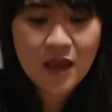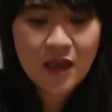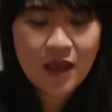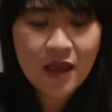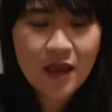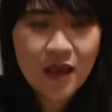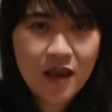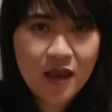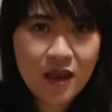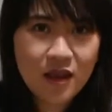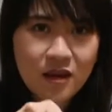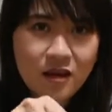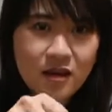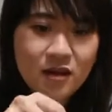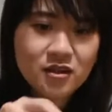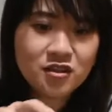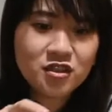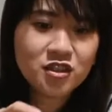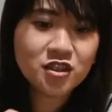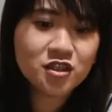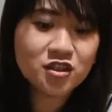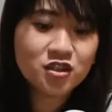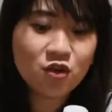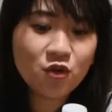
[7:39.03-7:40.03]
And
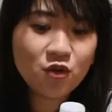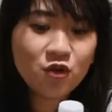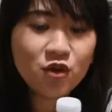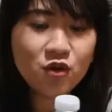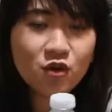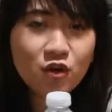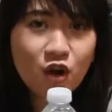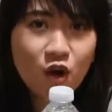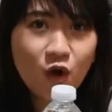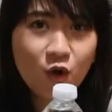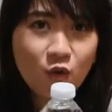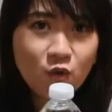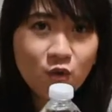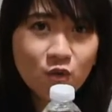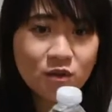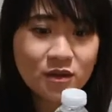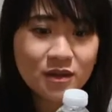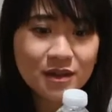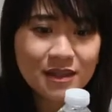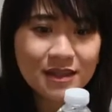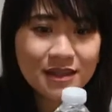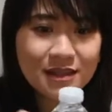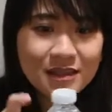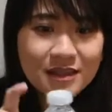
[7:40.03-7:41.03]
just so you know,
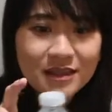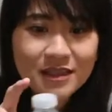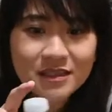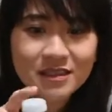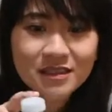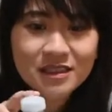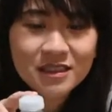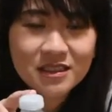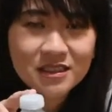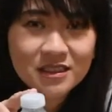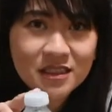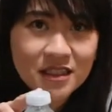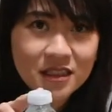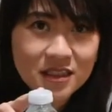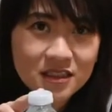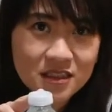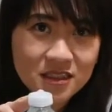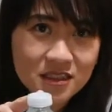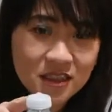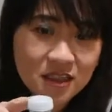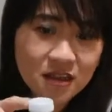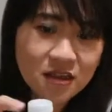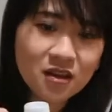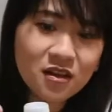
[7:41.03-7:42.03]
this is still
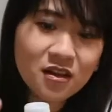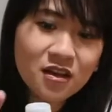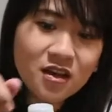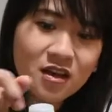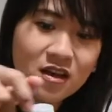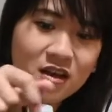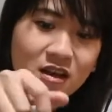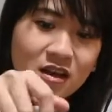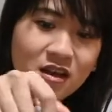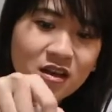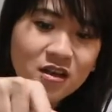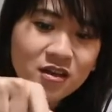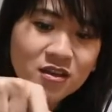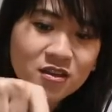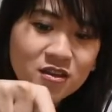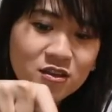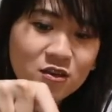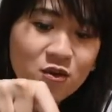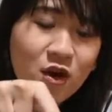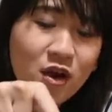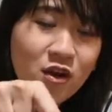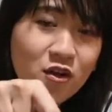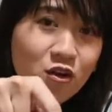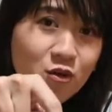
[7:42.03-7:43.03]
sealed,
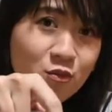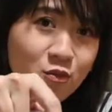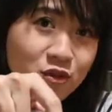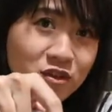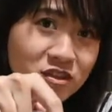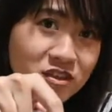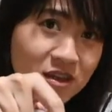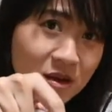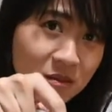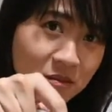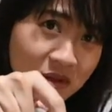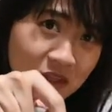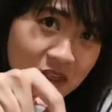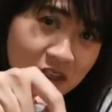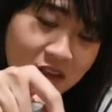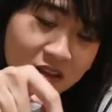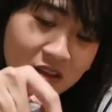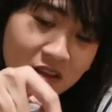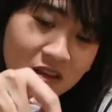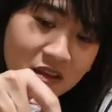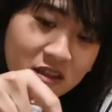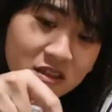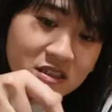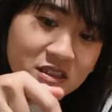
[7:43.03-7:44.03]
so I don't put something
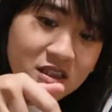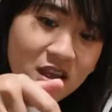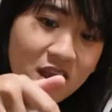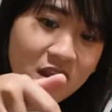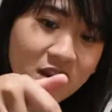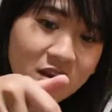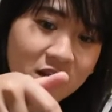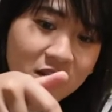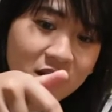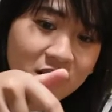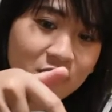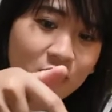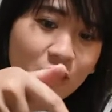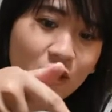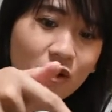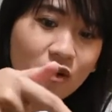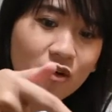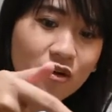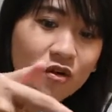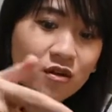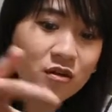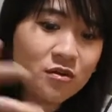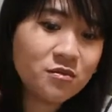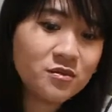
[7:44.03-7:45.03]
inside it
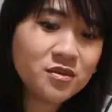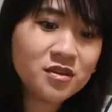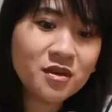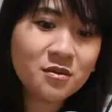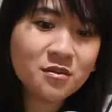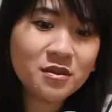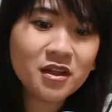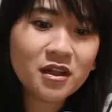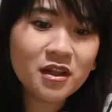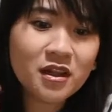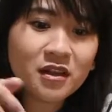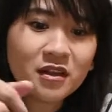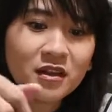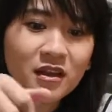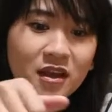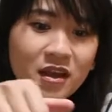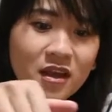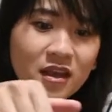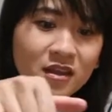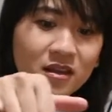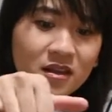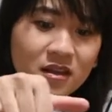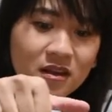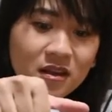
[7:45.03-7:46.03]
or something like that.